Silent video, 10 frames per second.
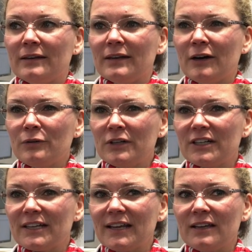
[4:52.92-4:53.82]

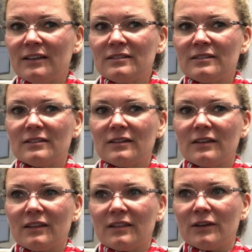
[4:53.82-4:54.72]
Nowadays,
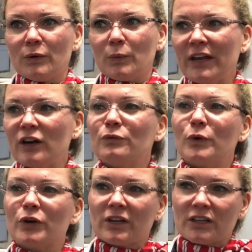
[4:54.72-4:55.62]
the way of
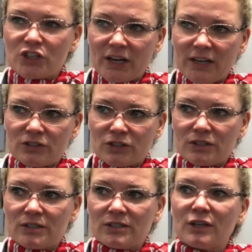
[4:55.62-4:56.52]
working
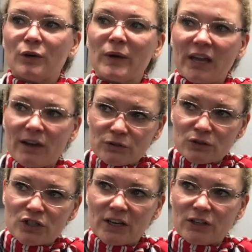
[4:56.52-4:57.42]
changes, so we have to
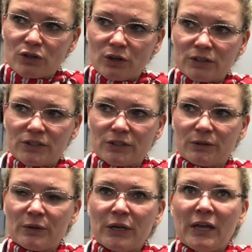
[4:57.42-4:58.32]
change
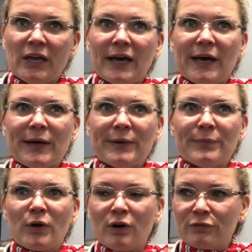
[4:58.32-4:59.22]
also.
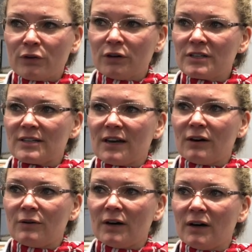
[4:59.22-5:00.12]
Um, of course,
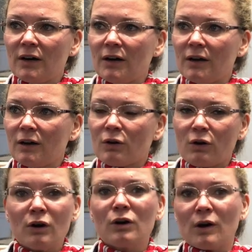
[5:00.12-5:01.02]
our
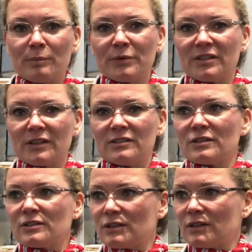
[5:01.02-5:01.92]
core competence
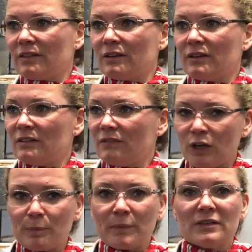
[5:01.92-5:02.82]
is the
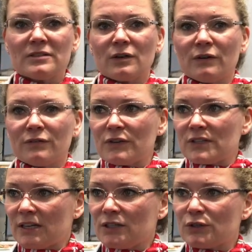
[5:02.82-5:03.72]
development of
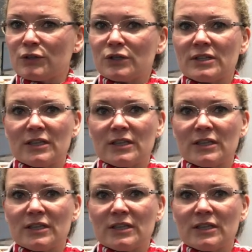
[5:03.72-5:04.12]
sensors,